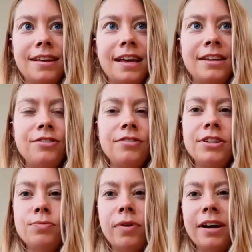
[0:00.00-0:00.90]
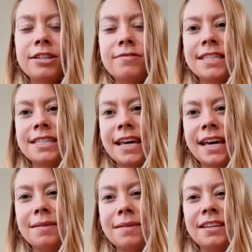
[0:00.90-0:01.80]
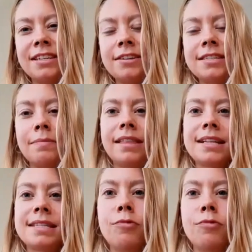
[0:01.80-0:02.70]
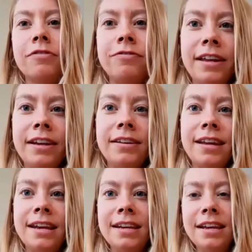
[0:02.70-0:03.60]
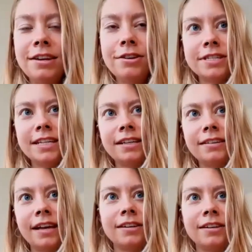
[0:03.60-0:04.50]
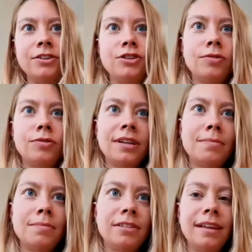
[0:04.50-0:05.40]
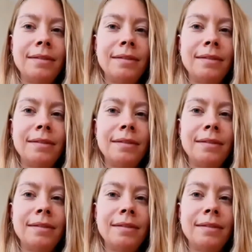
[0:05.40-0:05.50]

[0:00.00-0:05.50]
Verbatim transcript: And do you just want to escape into something that's more fun and interesting and enjoyable?